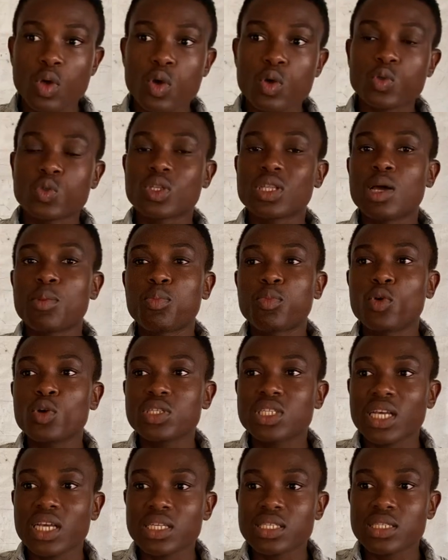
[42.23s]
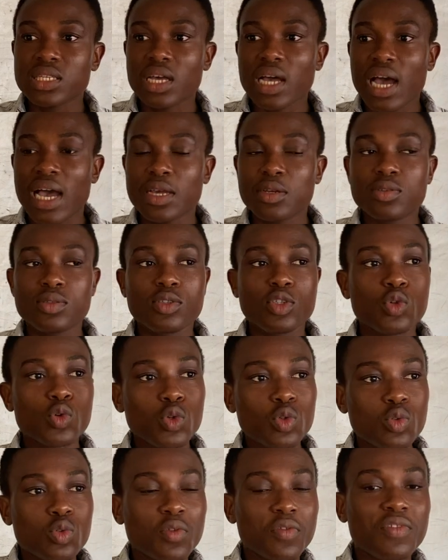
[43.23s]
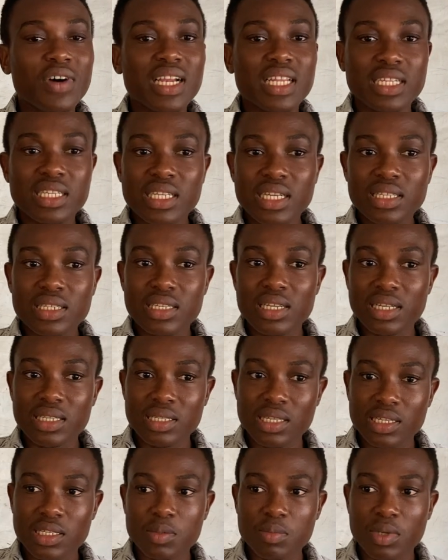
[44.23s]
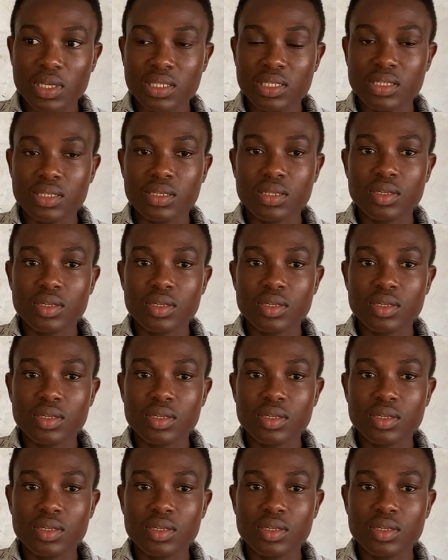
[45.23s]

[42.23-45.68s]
So the process I use to validate the statement,